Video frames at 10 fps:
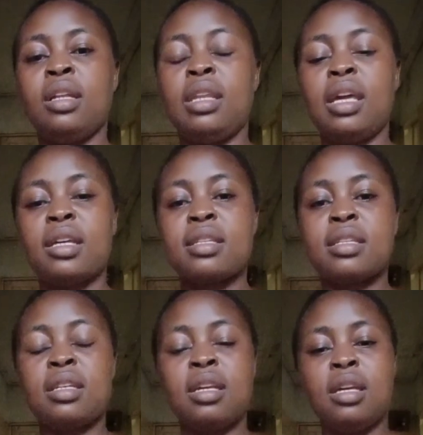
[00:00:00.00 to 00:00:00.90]

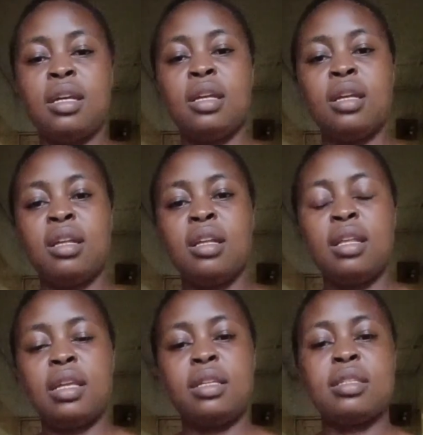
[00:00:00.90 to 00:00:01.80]
Next
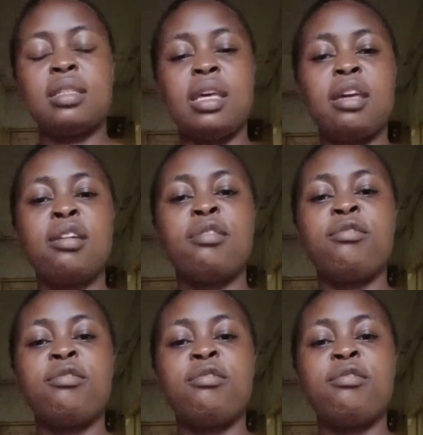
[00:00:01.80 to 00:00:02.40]
is the